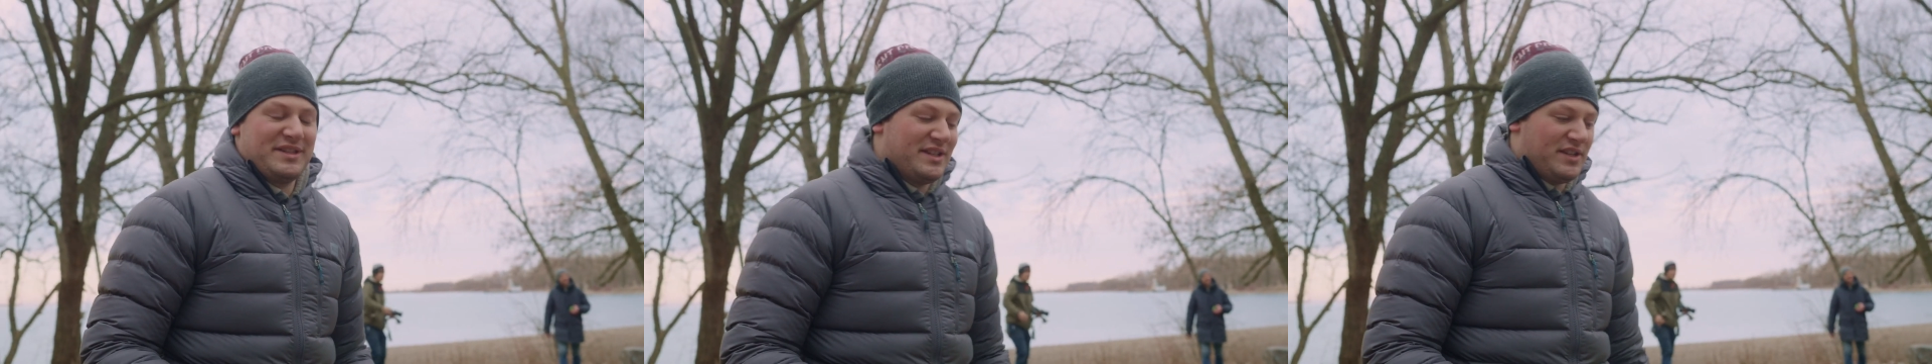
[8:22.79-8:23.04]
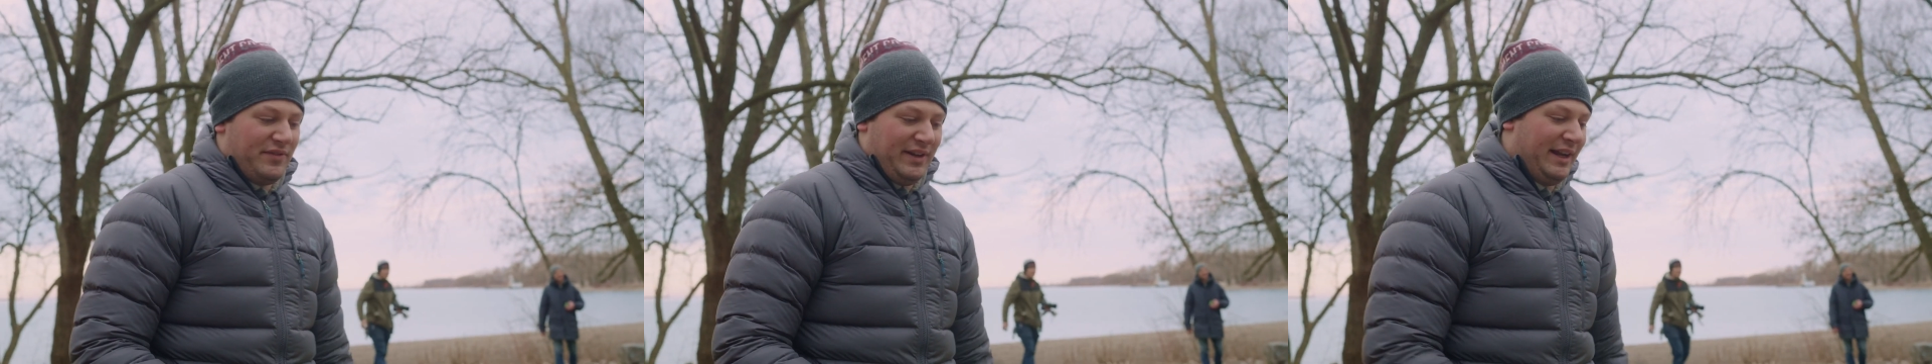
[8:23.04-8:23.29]

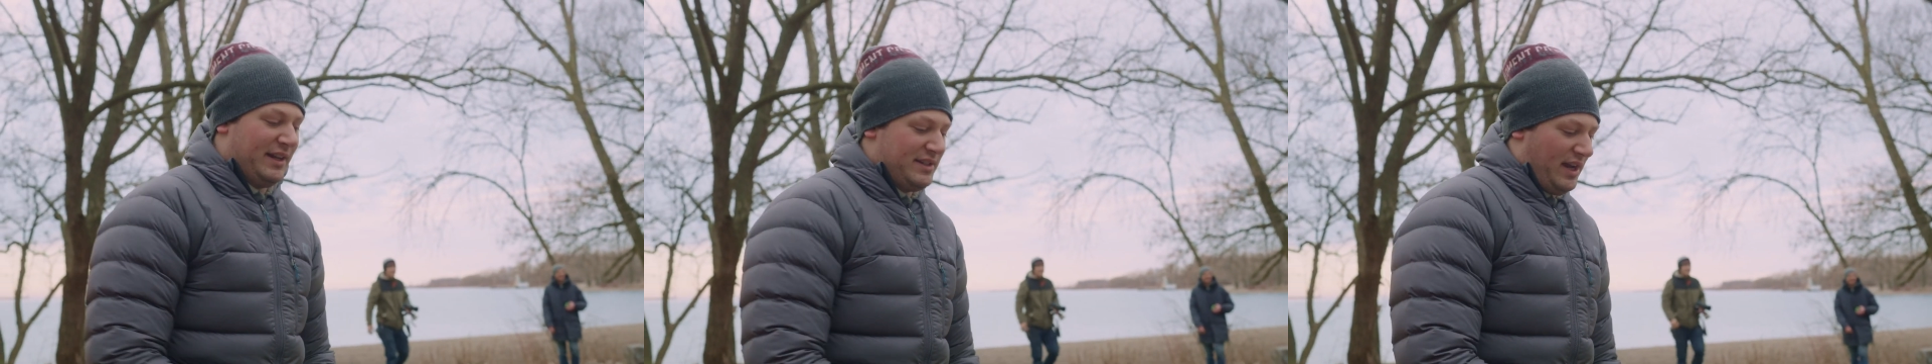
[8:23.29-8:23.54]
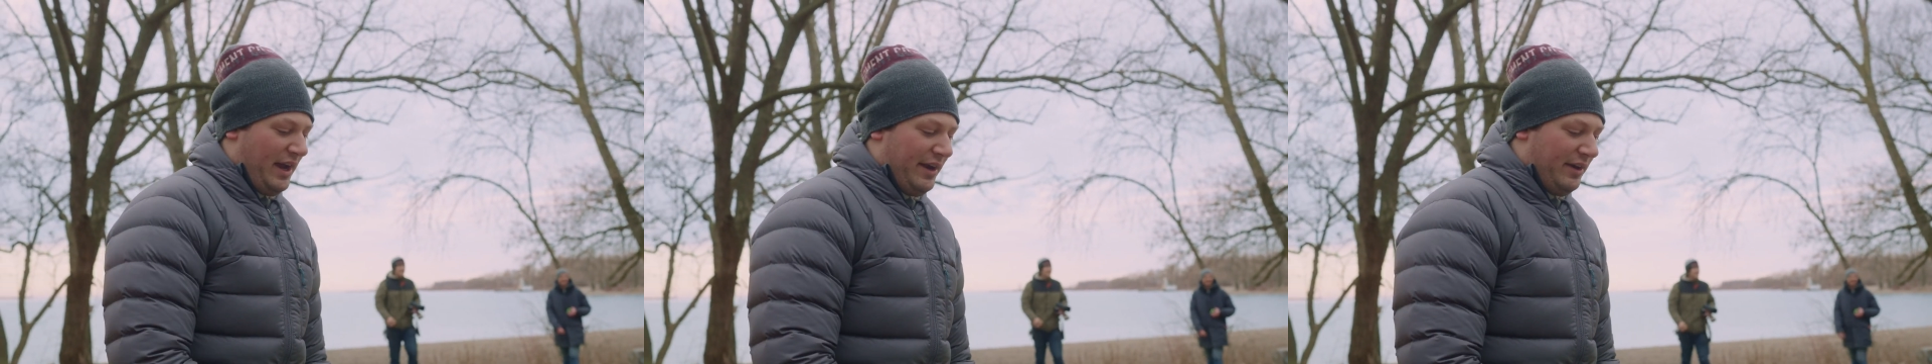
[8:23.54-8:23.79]
as if it had a
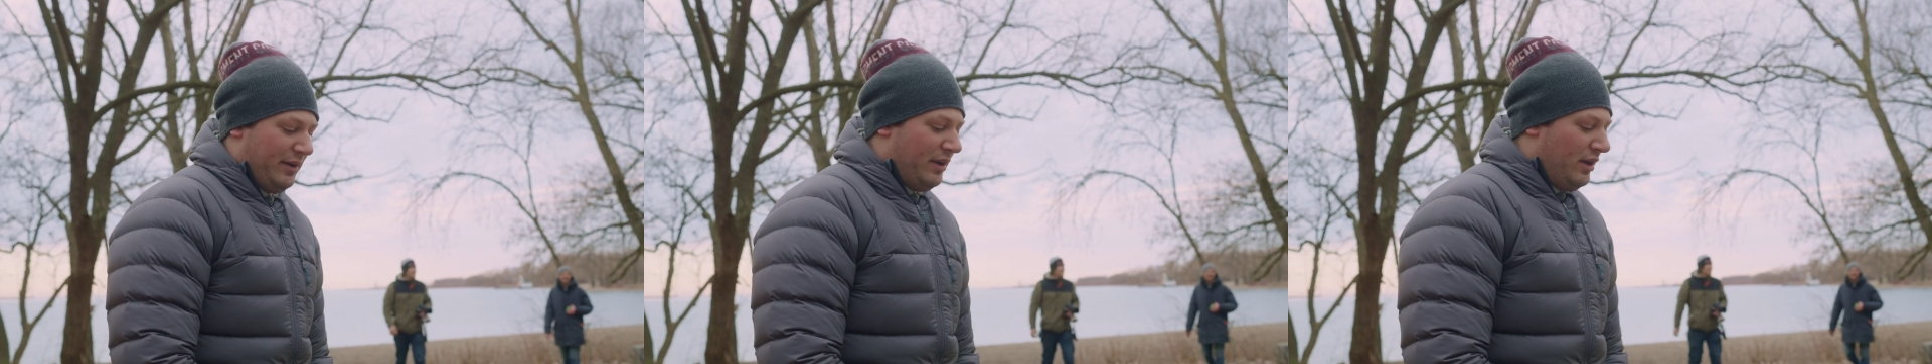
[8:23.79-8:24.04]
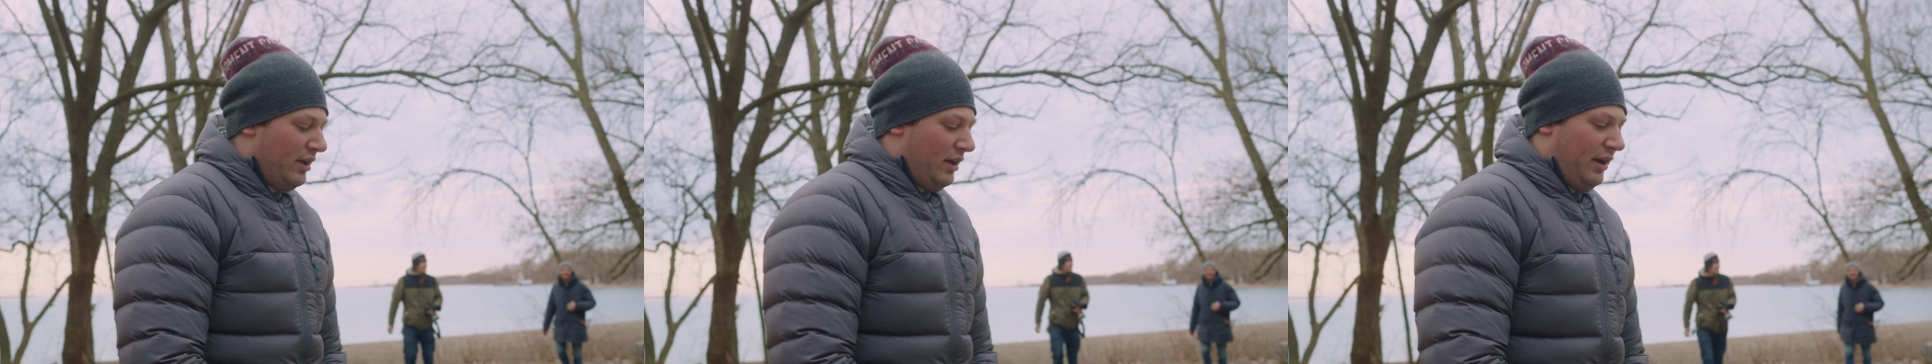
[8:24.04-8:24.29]
tire
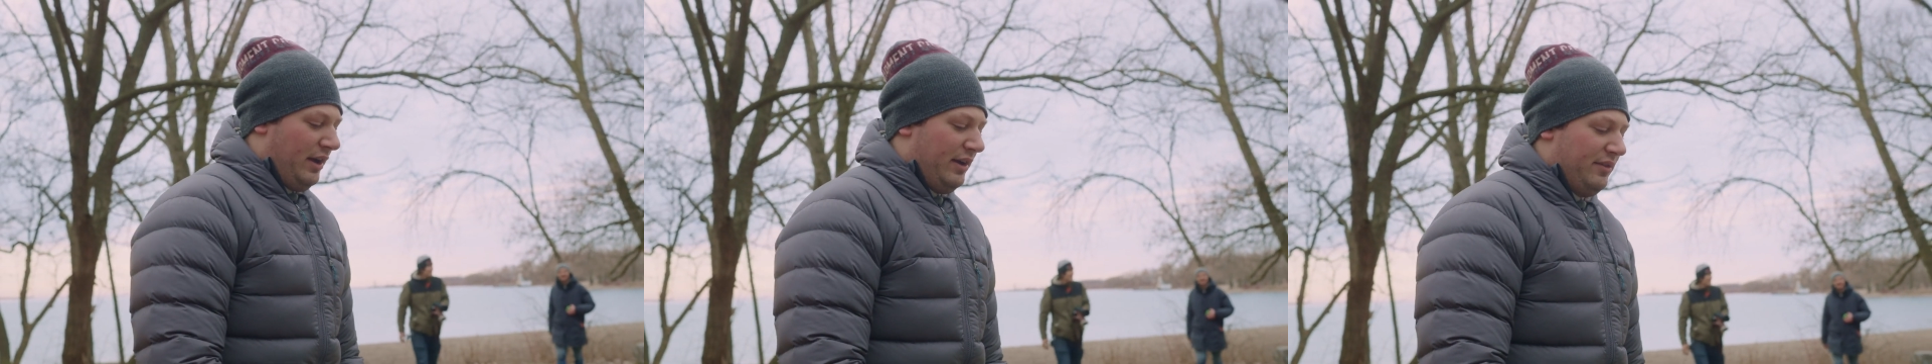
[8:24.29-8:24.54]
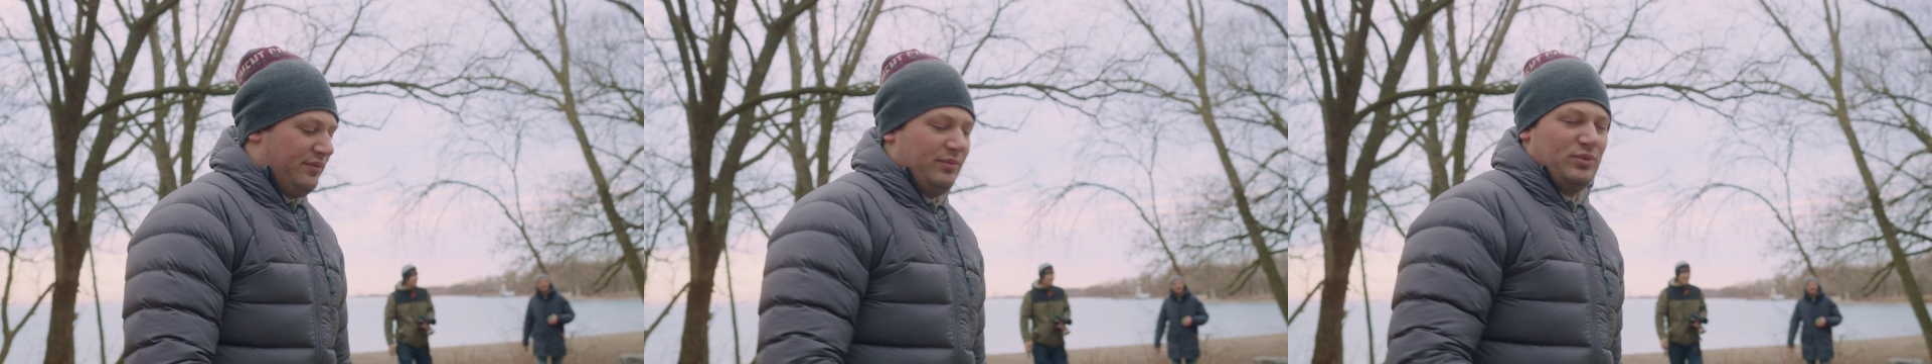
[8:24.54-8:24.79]
uh,